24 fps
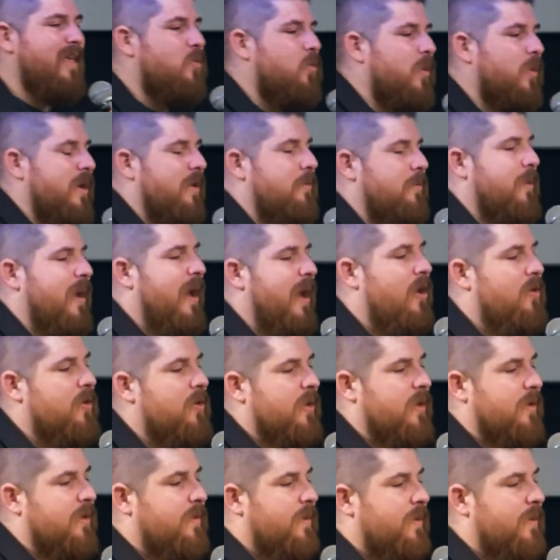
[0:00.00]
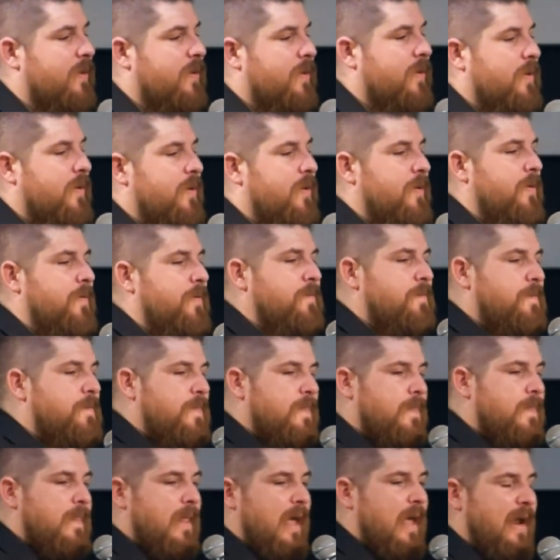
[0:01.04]
he went about it.
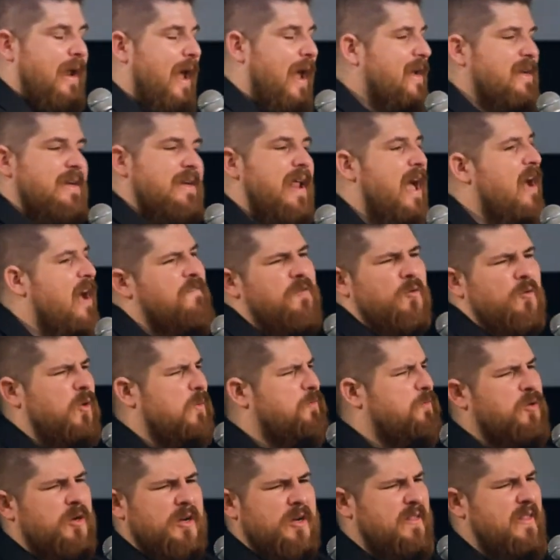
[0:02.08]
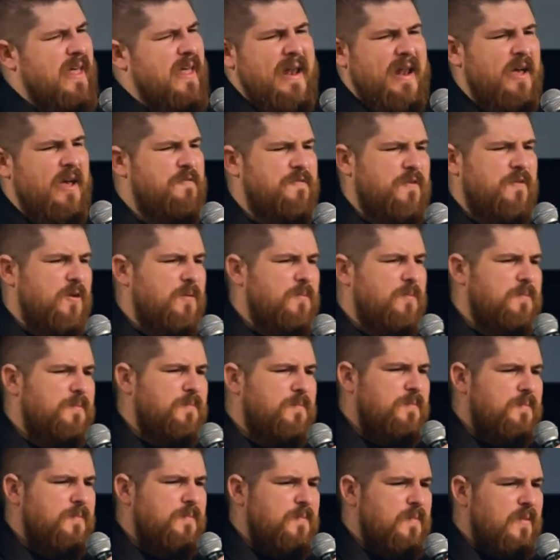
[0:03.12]
And I never would put in that effort.
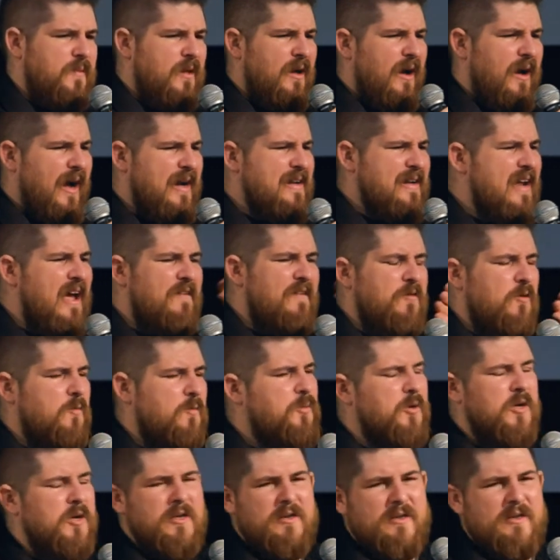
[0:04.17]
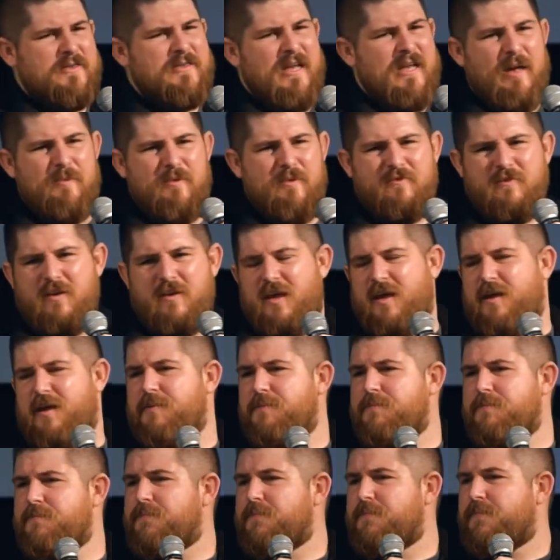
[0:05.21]
I never put in the time of
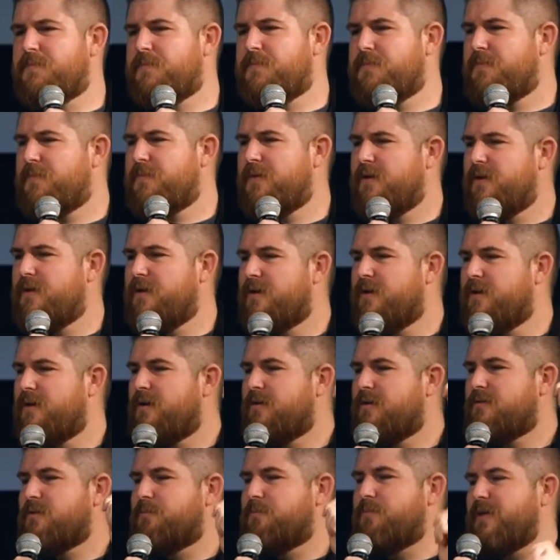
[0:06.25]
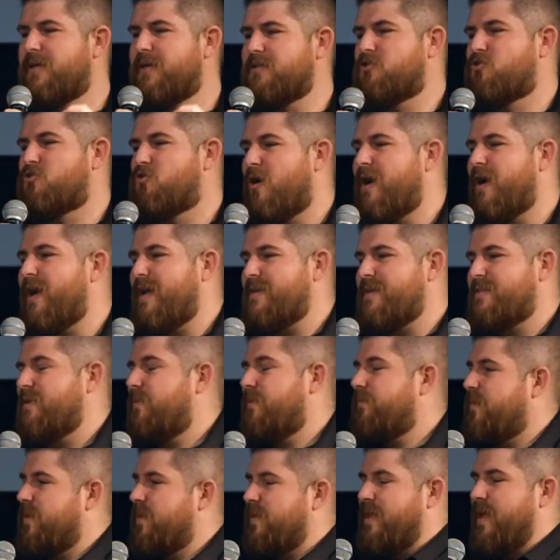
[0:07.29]
day to be as great as
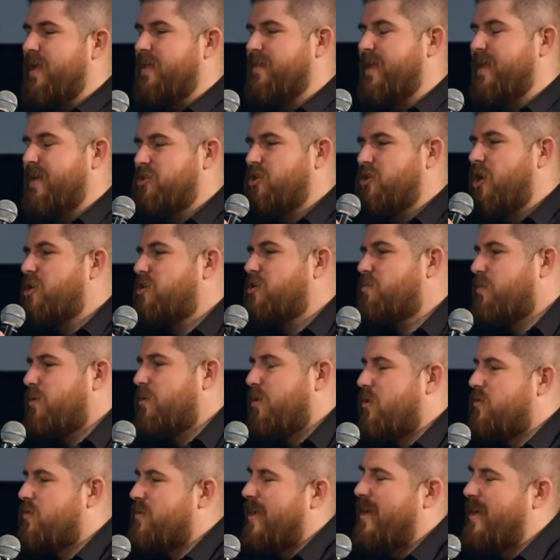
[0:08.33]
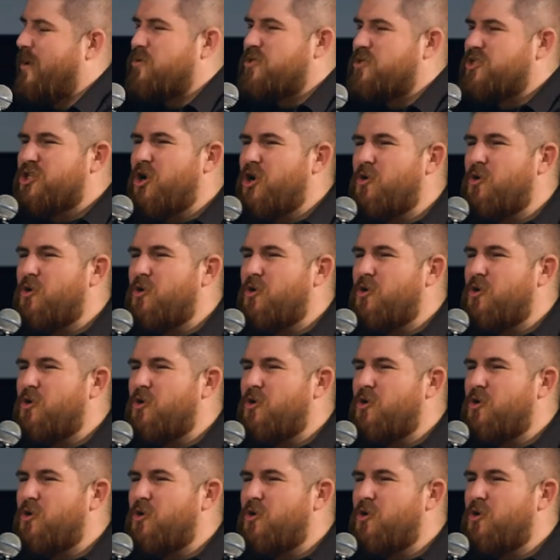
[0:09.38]
something that, that Josh Mendoza, and I was